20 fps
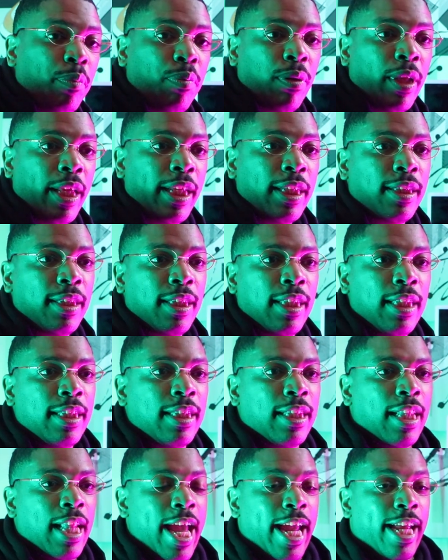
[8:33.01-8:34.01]
place
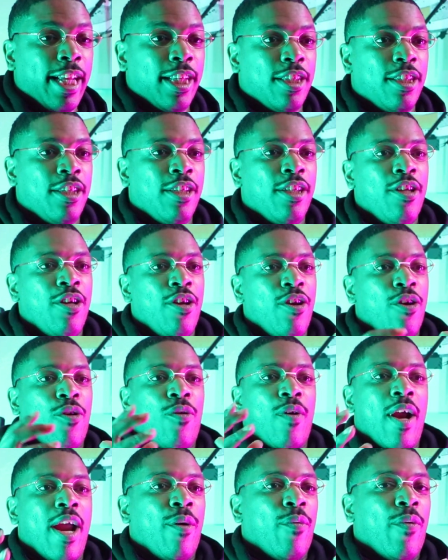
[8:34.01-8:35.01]
these lights
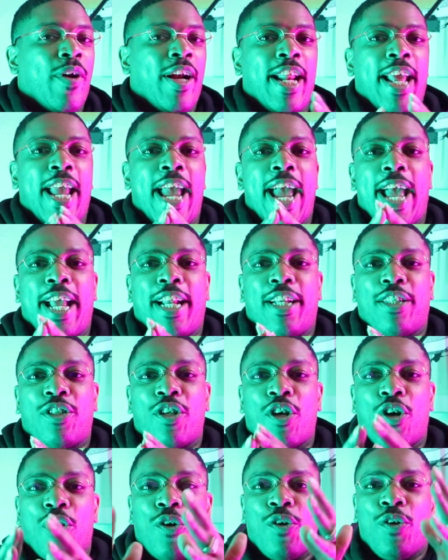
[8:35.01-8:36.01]
right where they at.
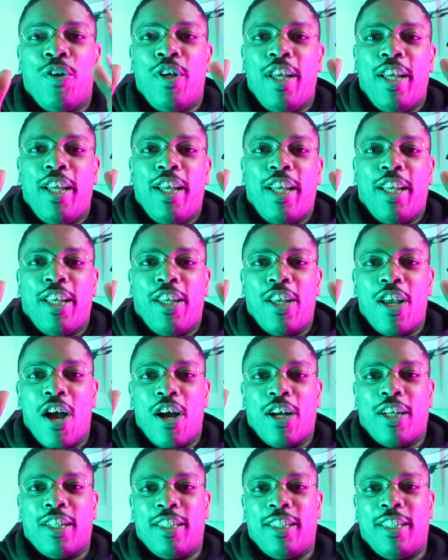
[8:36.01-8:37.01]
So
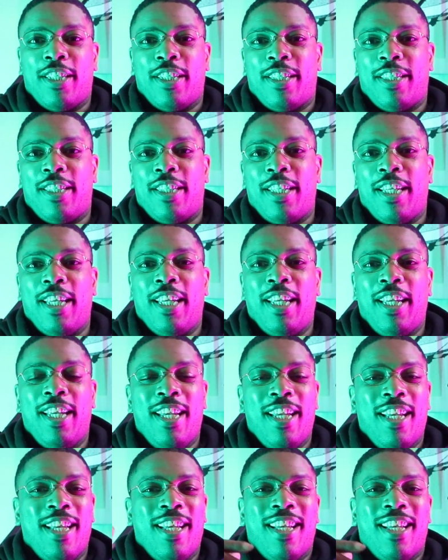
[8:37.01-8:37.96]
y'all can just see